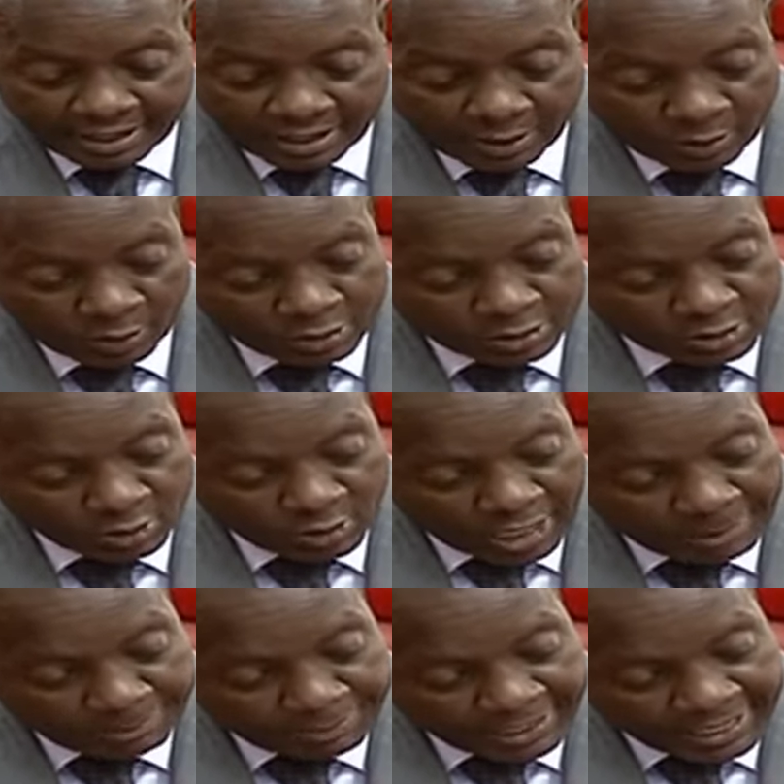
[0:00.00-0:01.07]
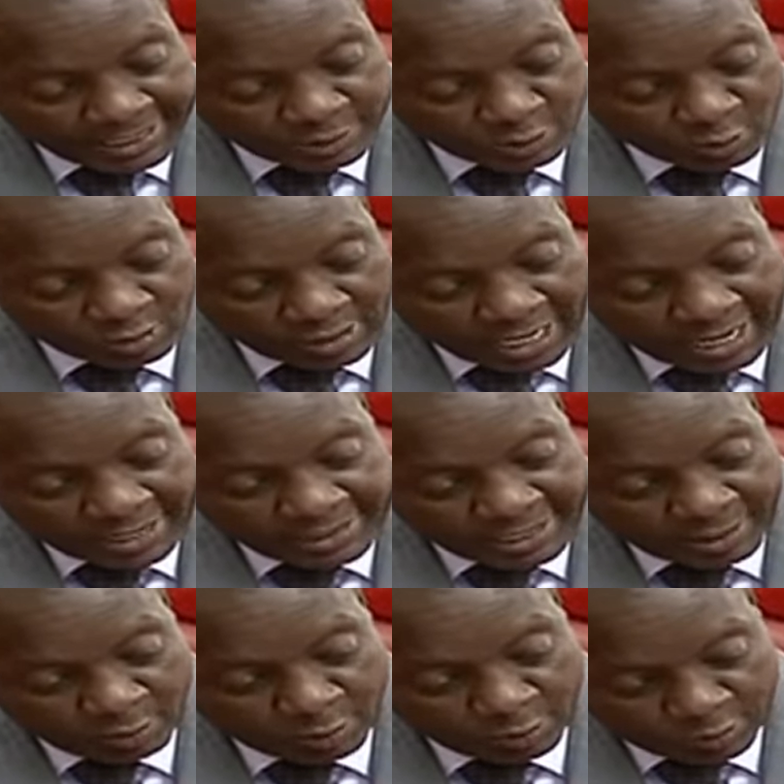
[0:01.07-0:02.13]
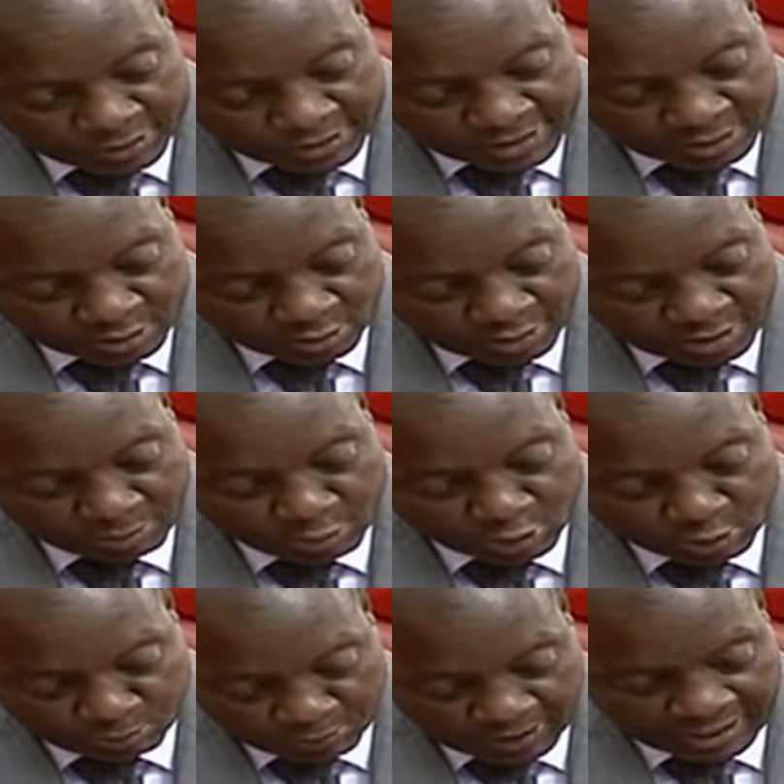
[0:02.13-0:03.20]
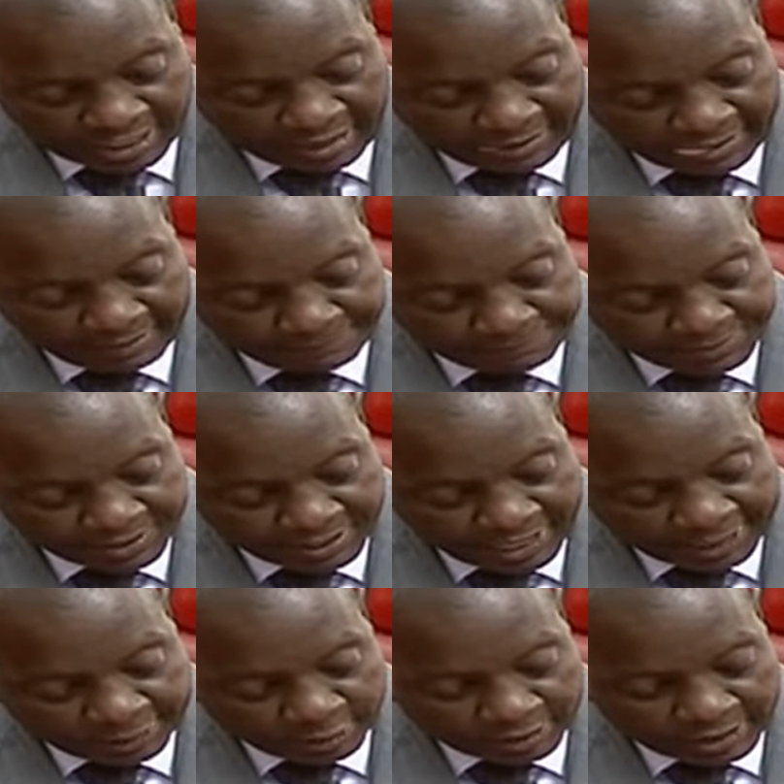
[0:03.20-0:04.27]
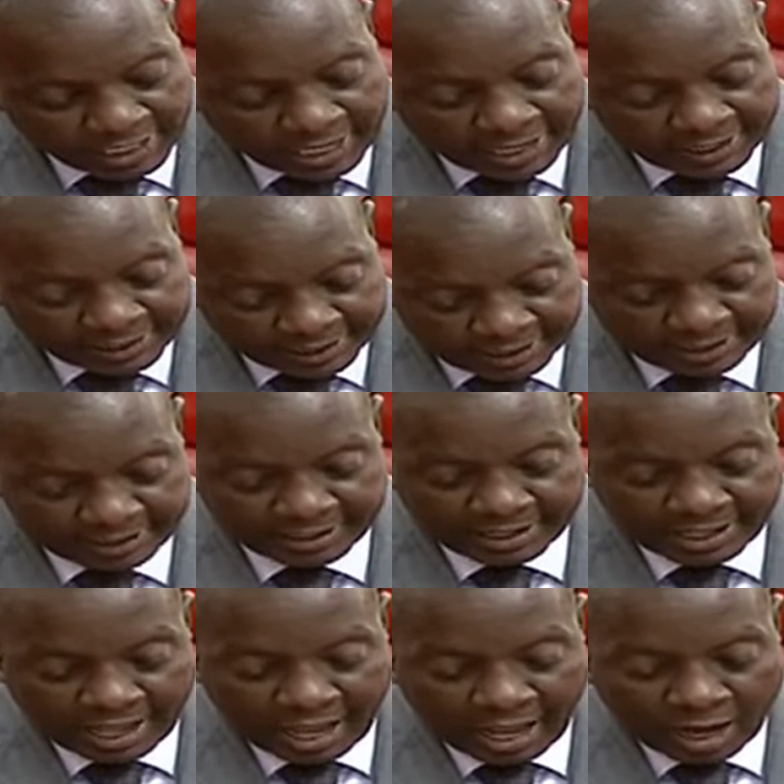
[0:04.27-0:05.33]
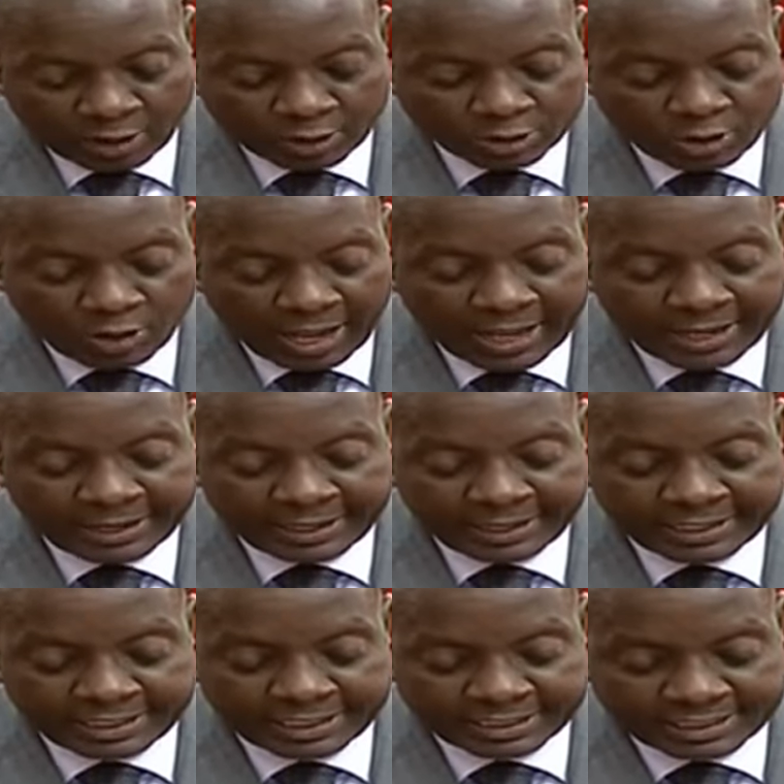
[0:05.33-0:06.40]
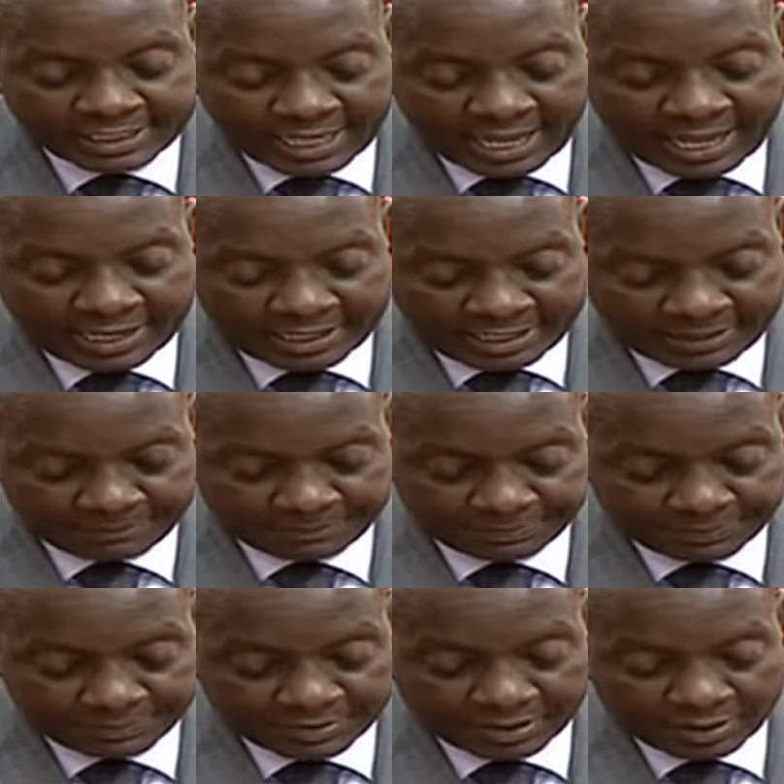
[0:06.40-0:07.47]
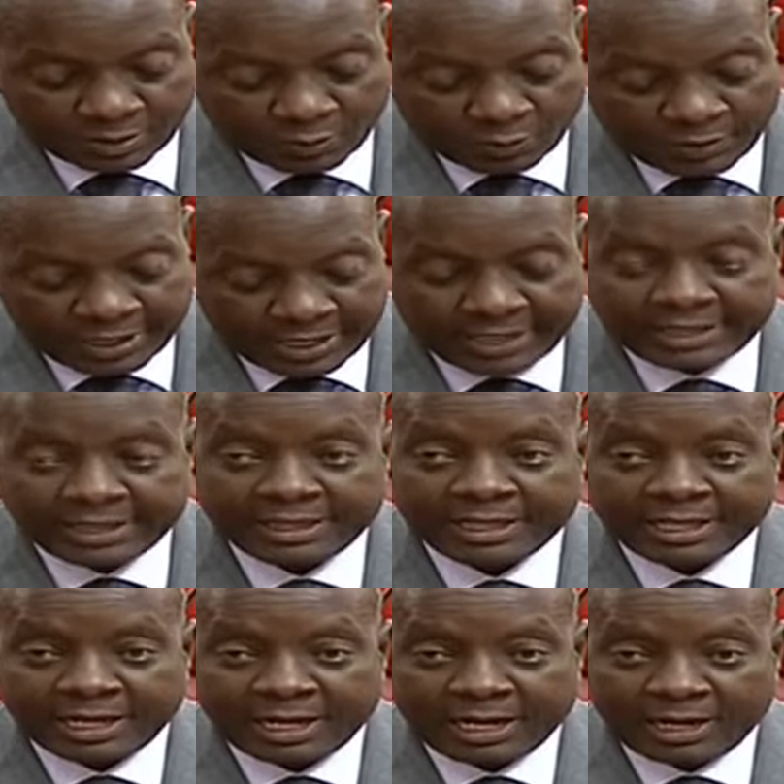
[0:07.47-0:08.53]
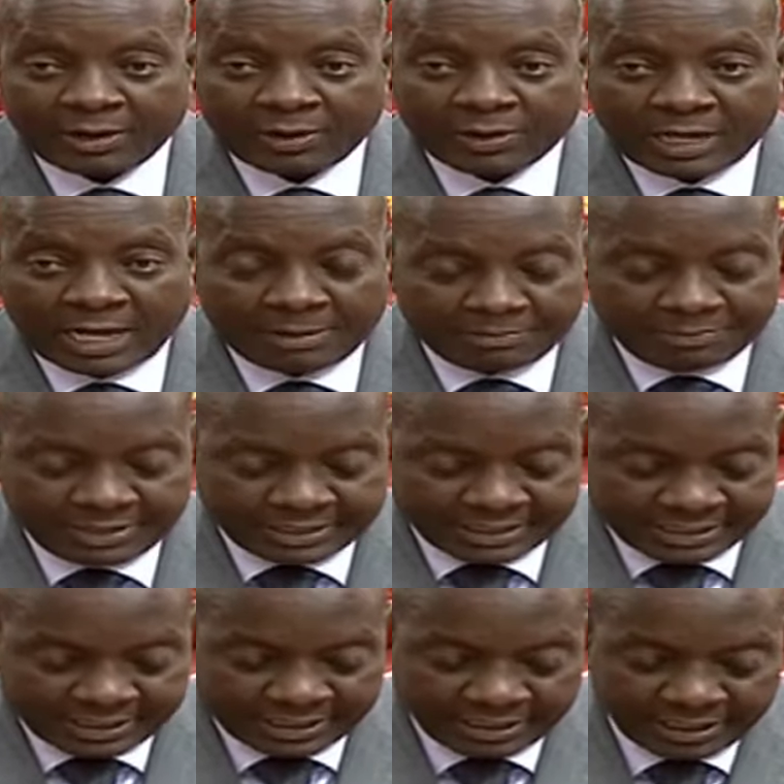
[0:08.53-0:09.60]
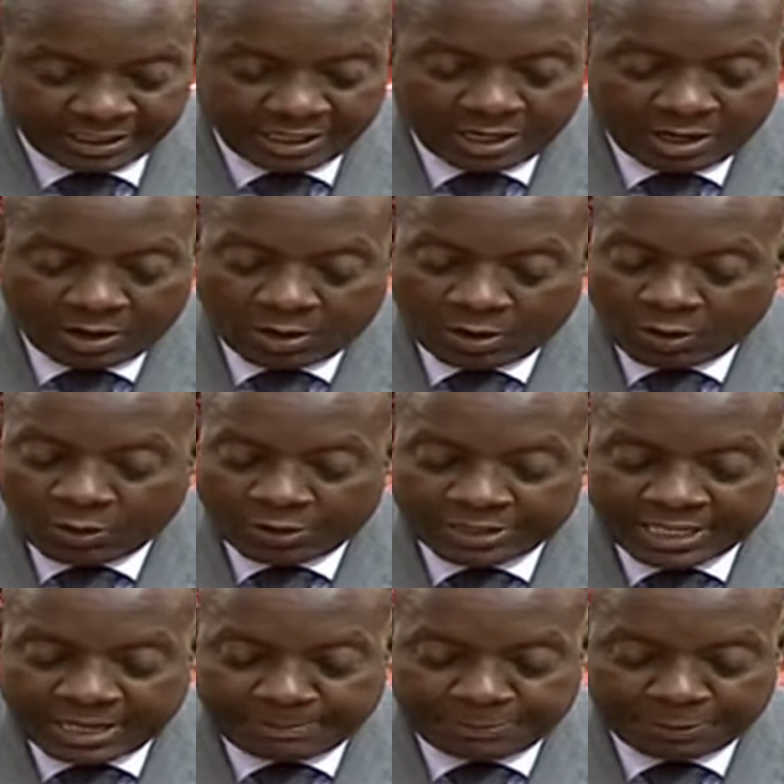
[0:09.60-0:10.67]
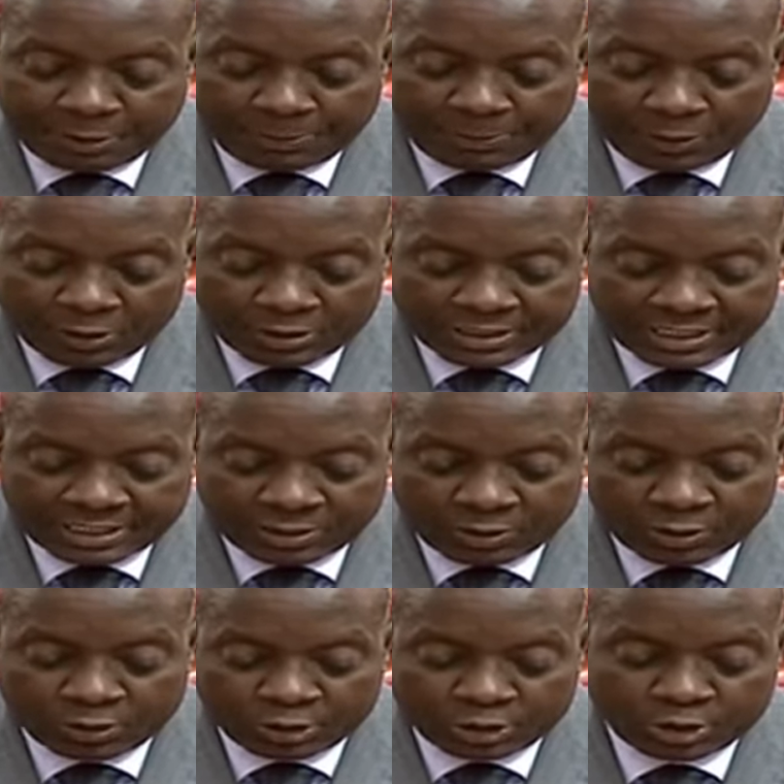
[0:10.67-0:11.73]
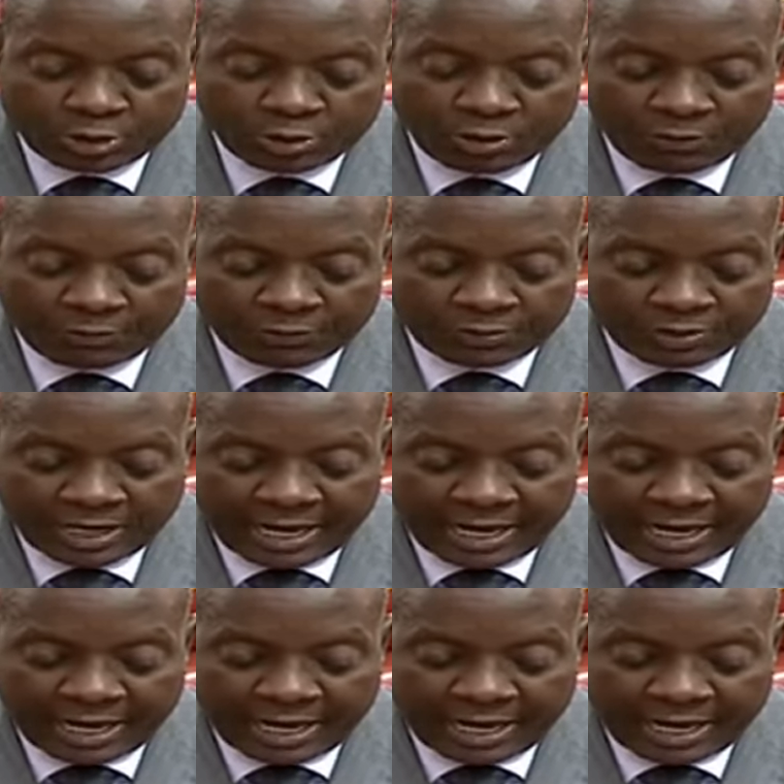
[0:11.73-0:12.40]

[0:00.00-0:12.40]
also applies to other clauses, Honorable Speaker. I totally agree. I also agree entirely with the committee on the proposed inclusion of